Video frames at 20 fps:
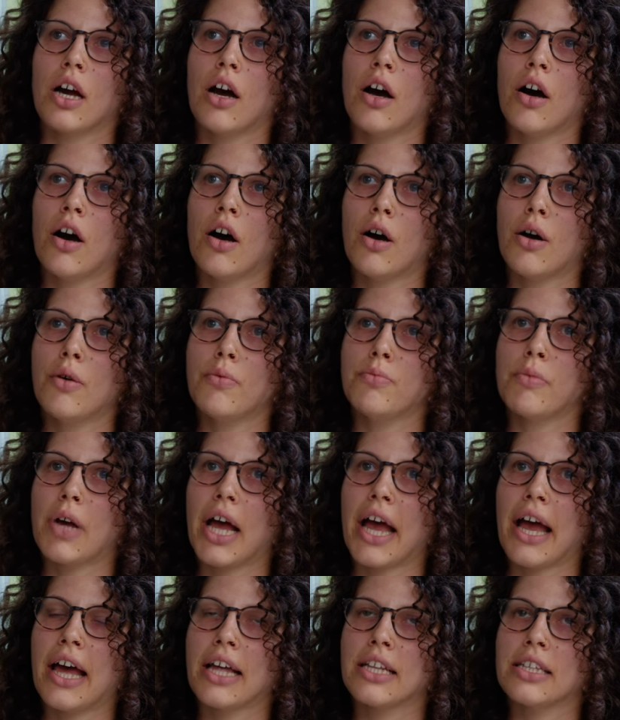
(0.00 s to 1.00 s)
Um,
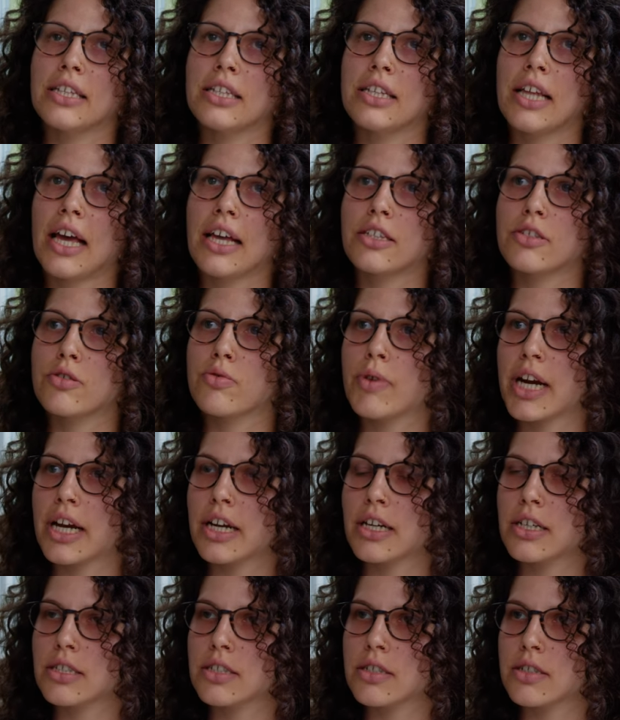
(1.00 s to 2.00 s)
and that's
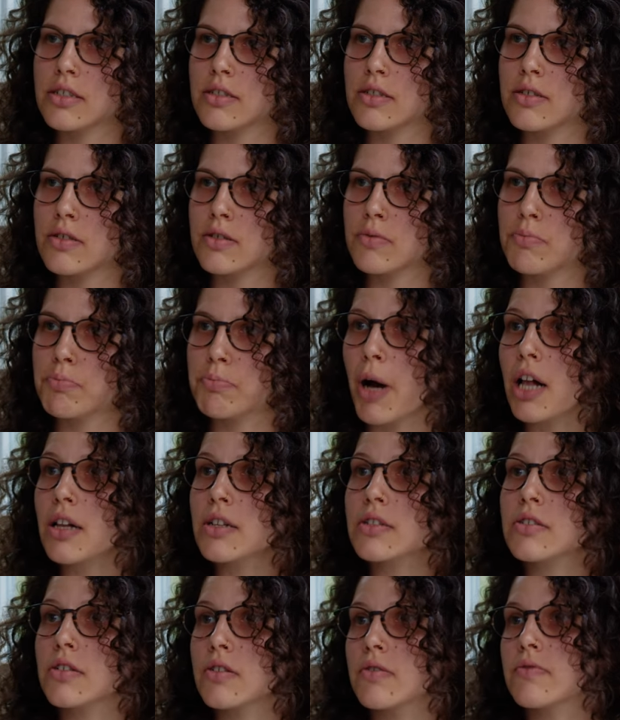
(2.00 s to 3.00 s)
where the
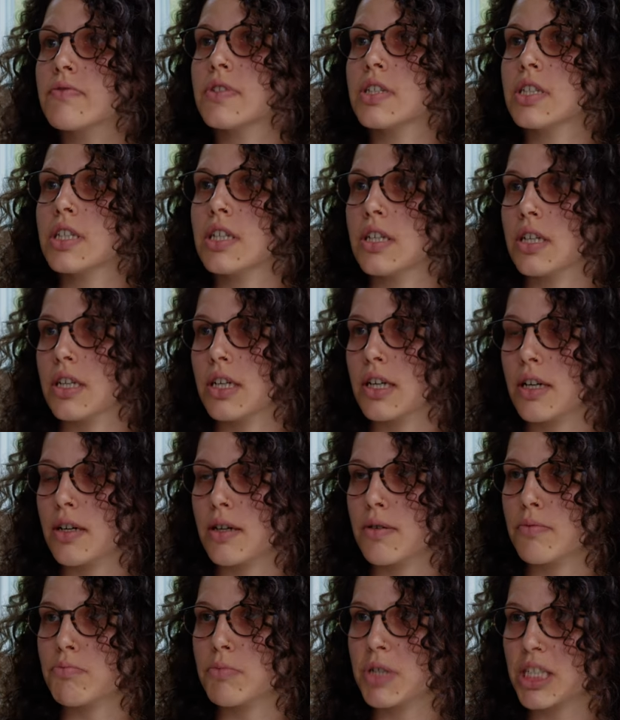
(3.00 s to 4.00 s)
bulk of the uh,
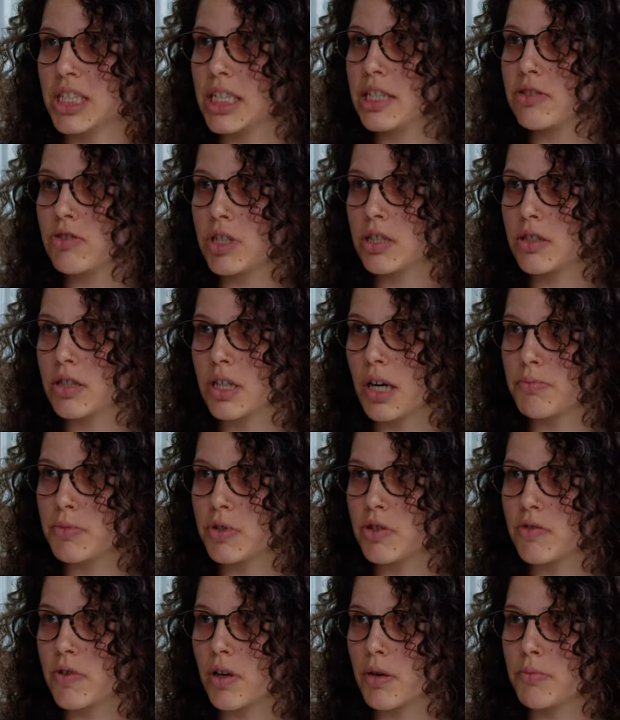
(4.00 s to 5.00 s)
material
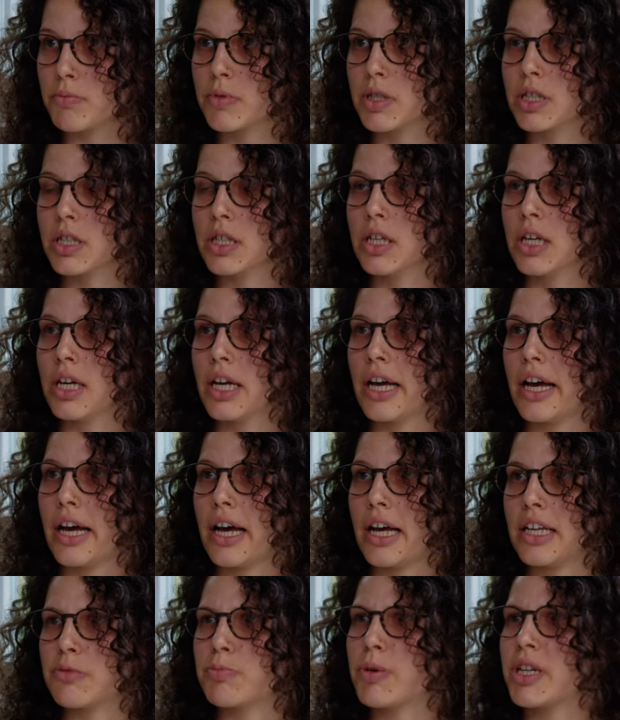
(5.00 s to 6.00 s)
comes from, mm-hmm.
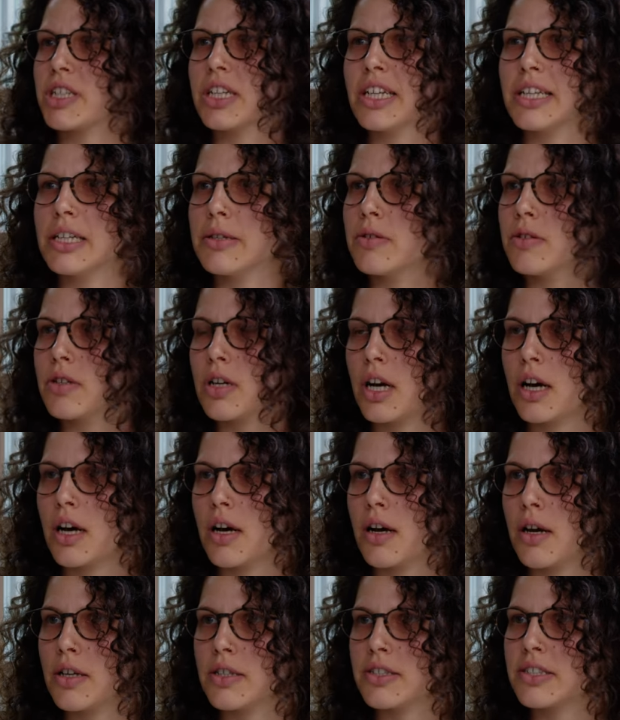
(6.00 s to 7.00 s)
especially
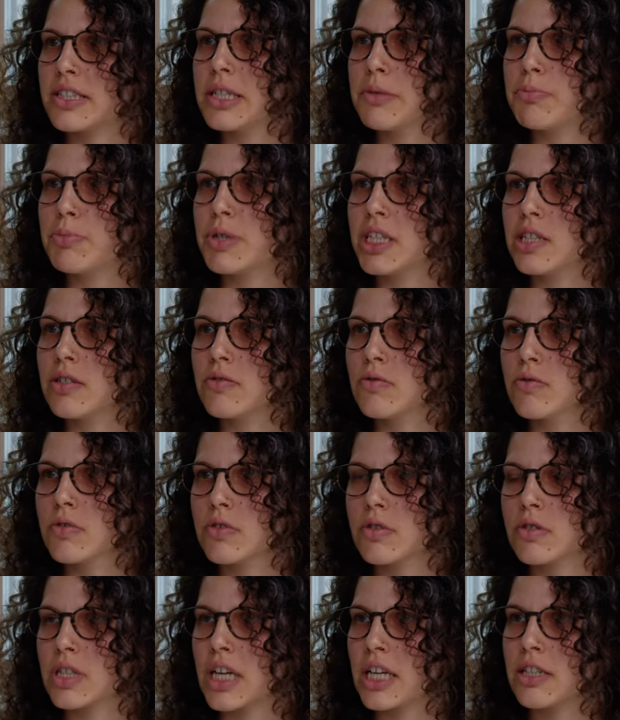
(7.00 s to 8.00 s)
uh,
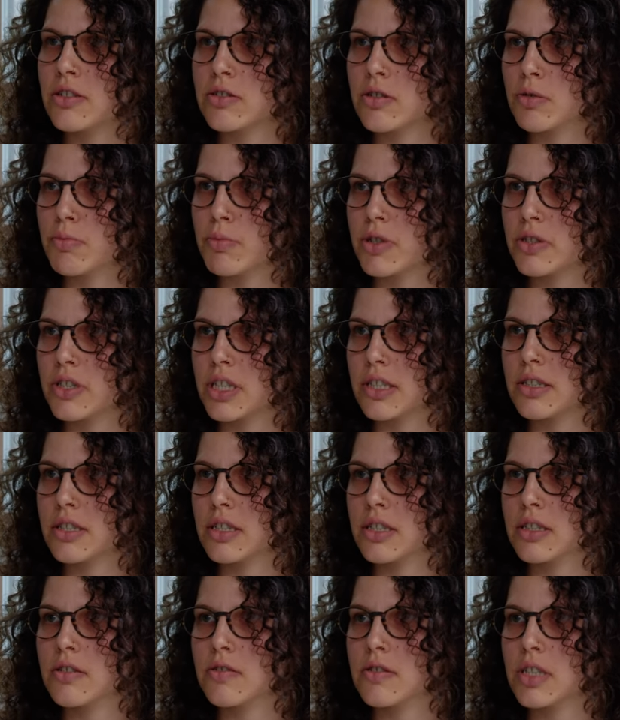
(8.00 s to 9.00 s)
CPUs, central
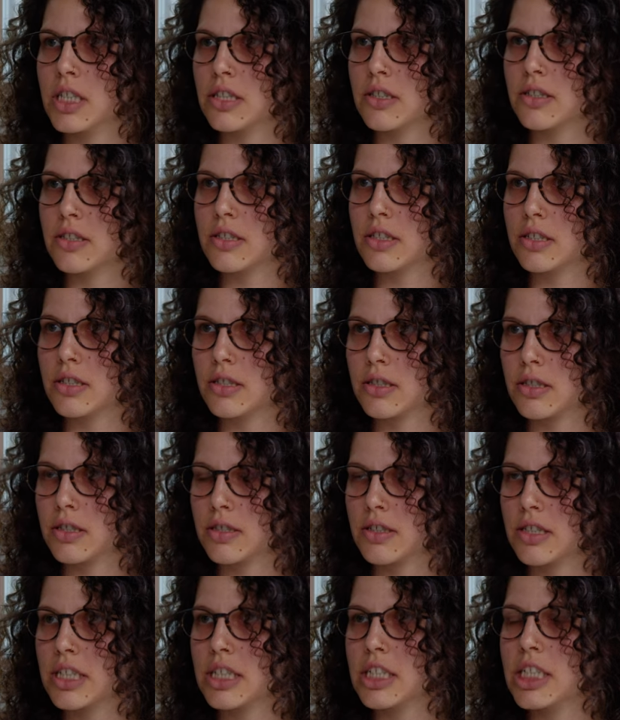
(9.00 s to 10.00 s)
processing units, and mm-hmm.
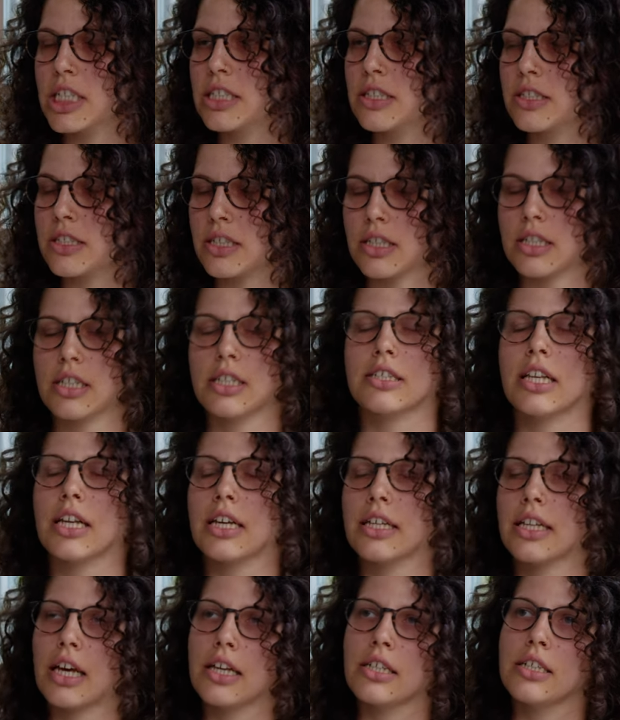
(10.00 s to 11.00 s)
screens and things
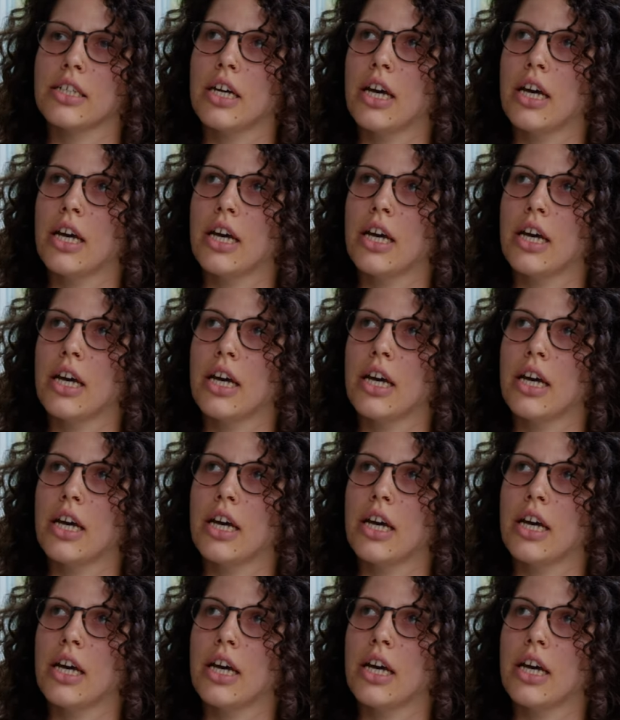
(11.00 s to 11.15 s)
like that.